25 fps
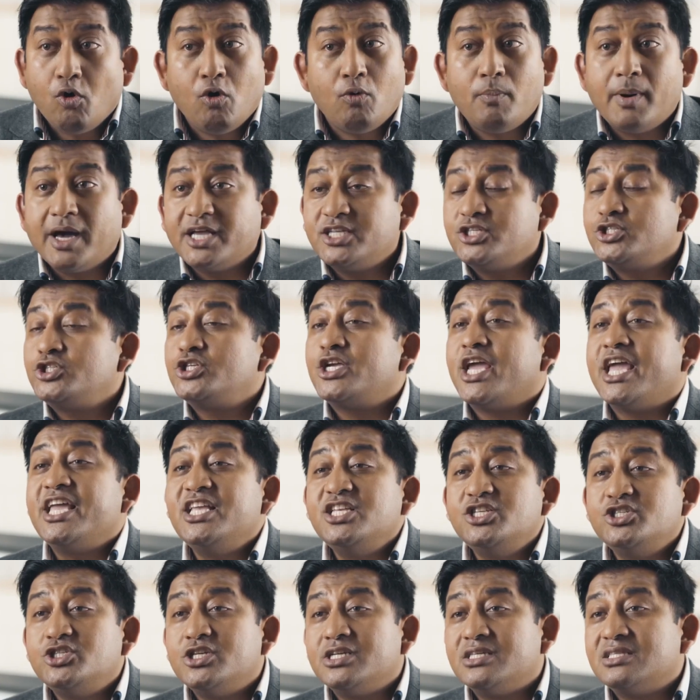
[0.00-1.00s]
or by
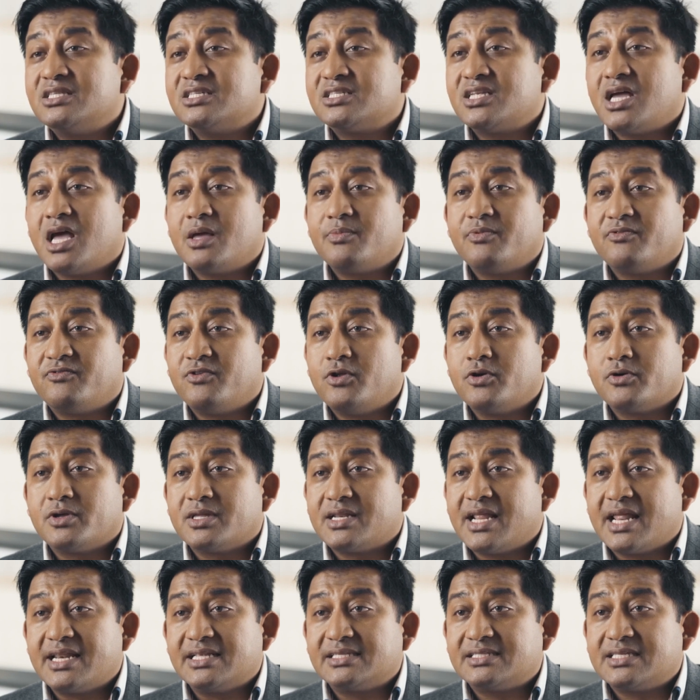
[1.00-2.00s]
changing the type of
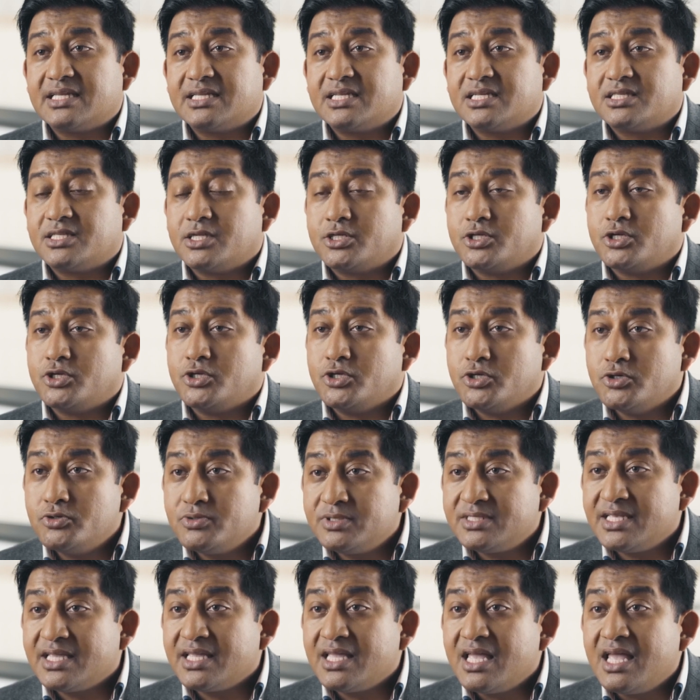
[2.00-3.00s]
local anesthetic that you're
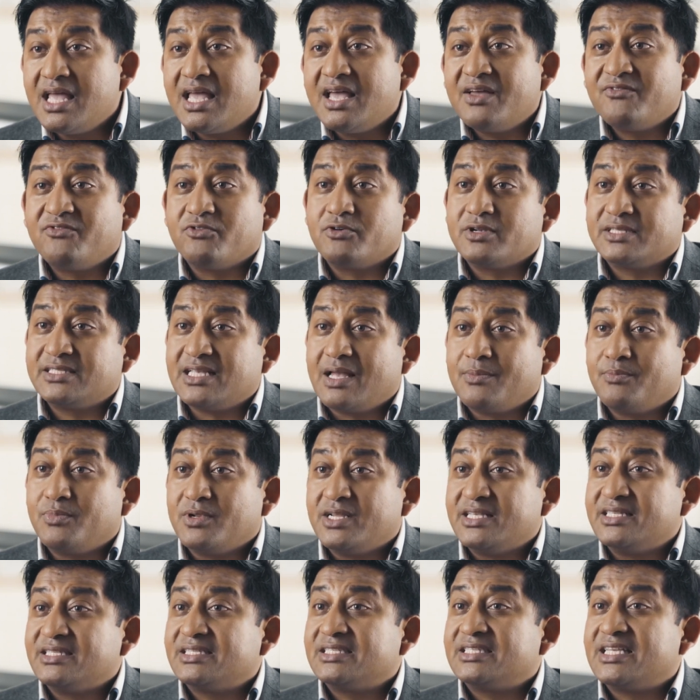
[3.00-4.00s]
using, for
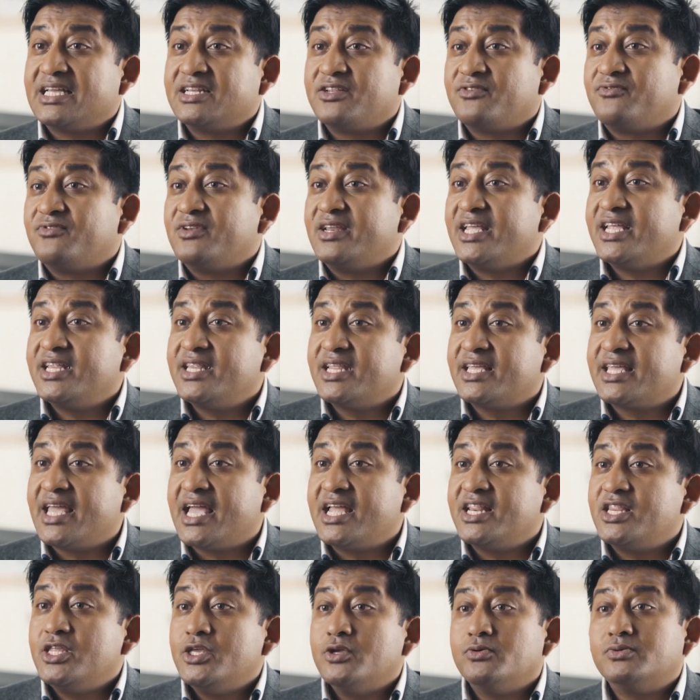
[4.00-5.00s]
example, instead of
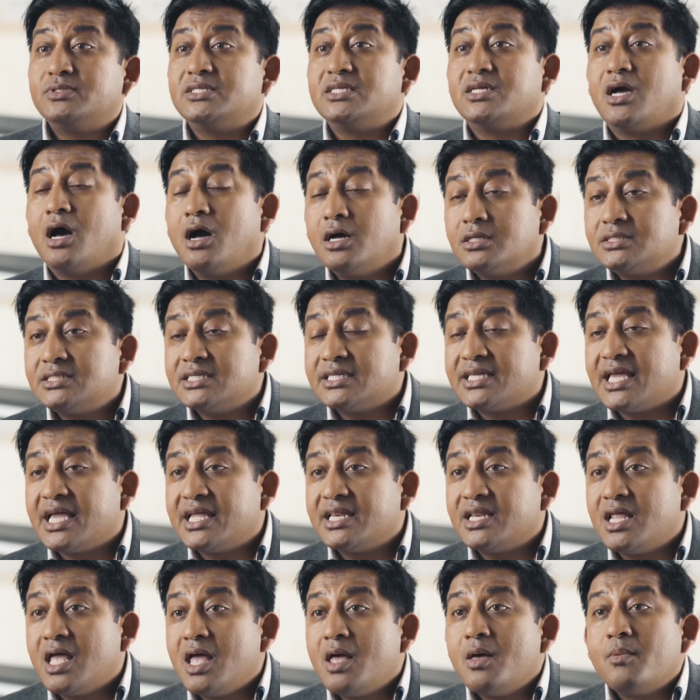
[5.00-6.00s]
lignocaine, using
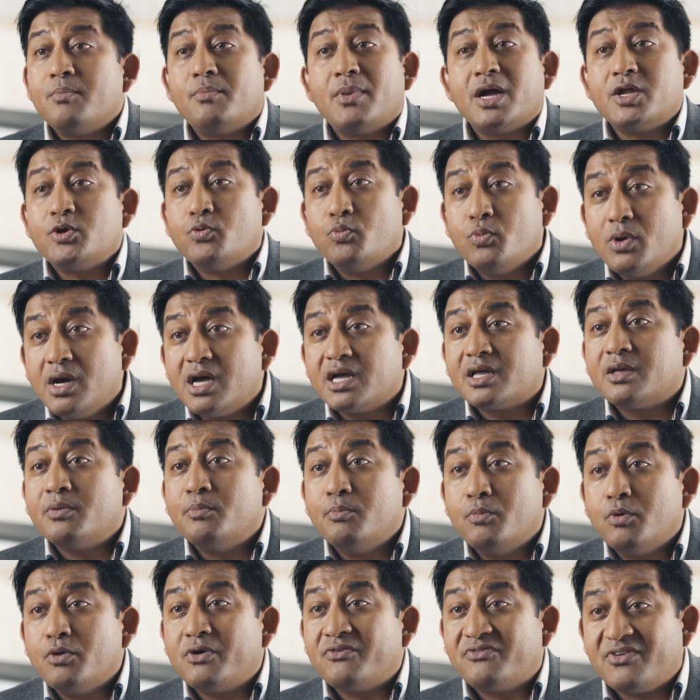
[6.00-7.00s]
articaine, might
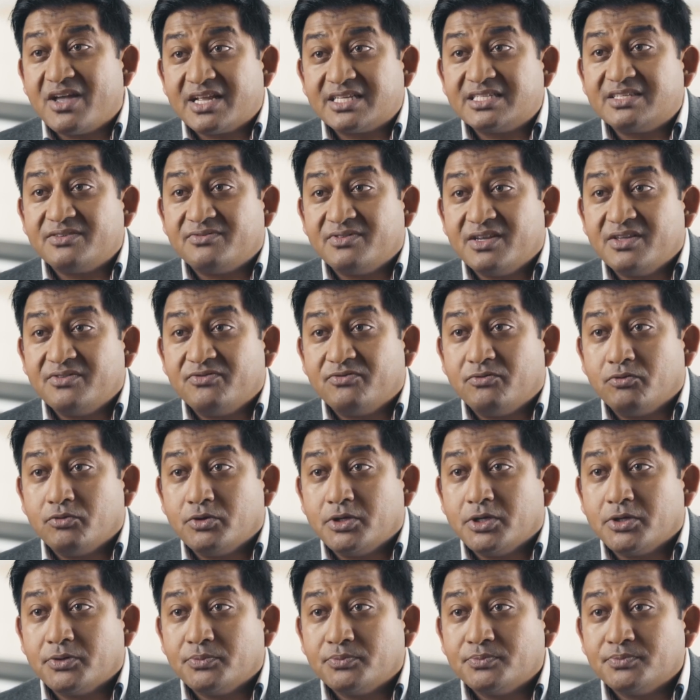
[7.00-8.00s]
work more effectively
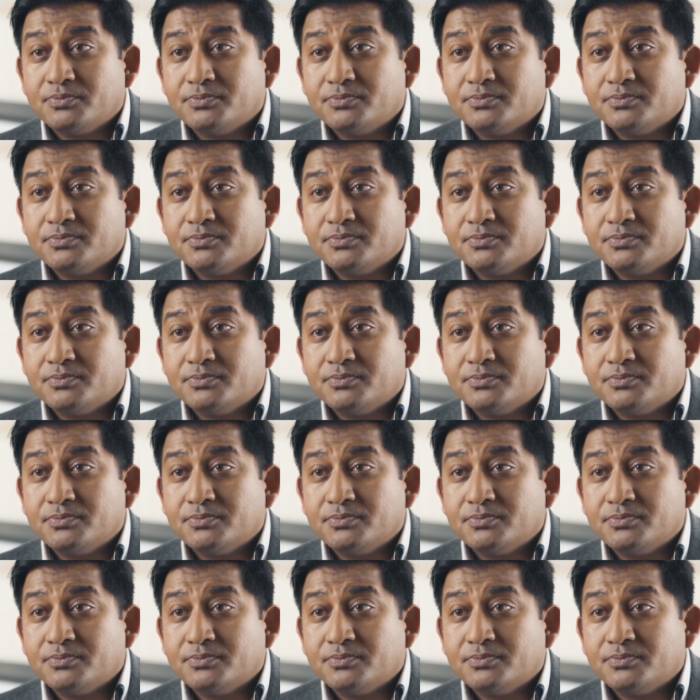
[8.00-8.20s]
for you.